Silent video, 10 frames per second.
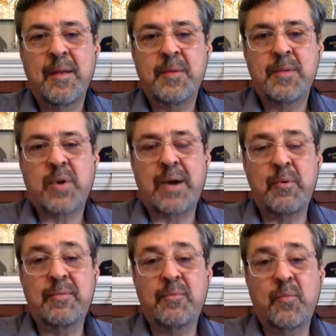So I
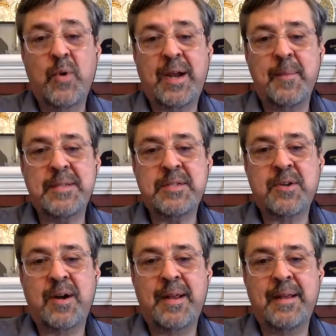would recommend
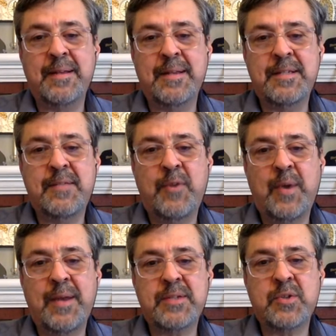starting and see if you can
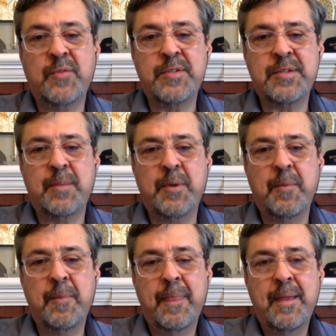get a service
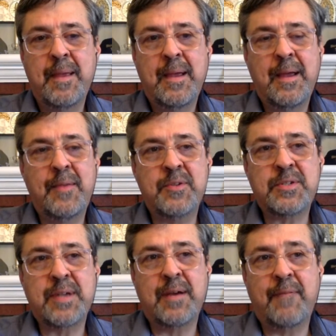number. And
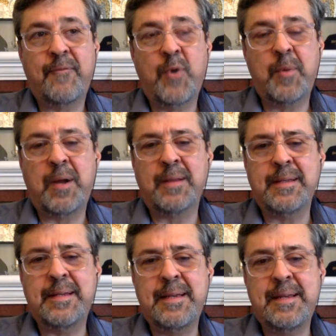there's a form called the
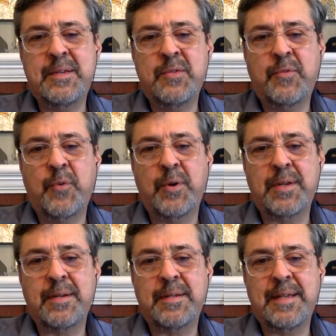
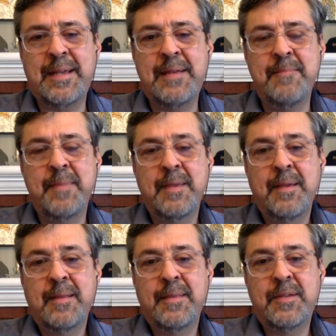DD-214
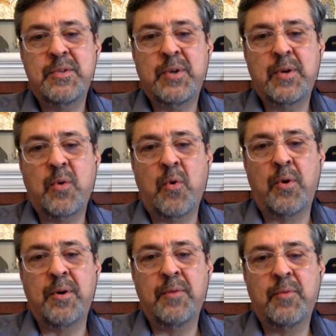that you can
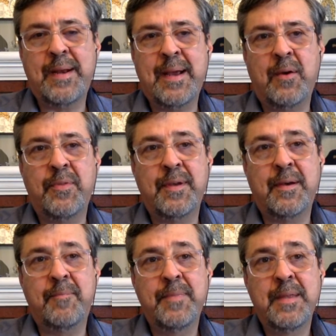order. Right now,
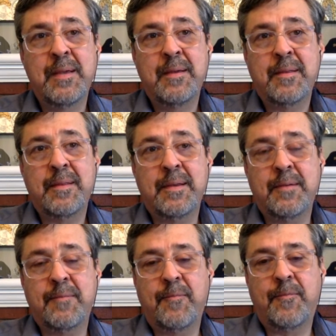
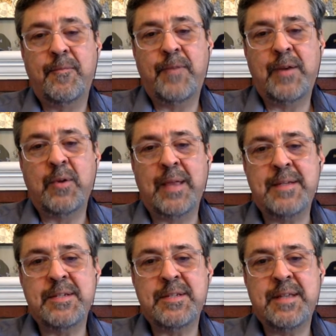the federal
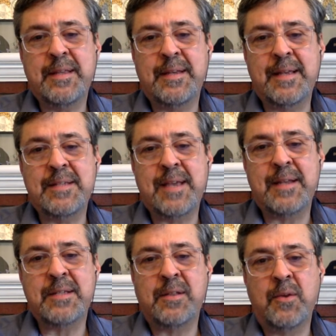agency that does that
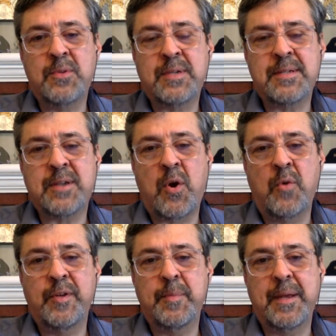is closed because of
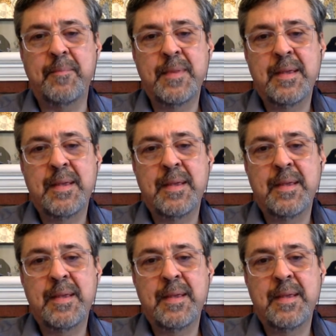COVID. But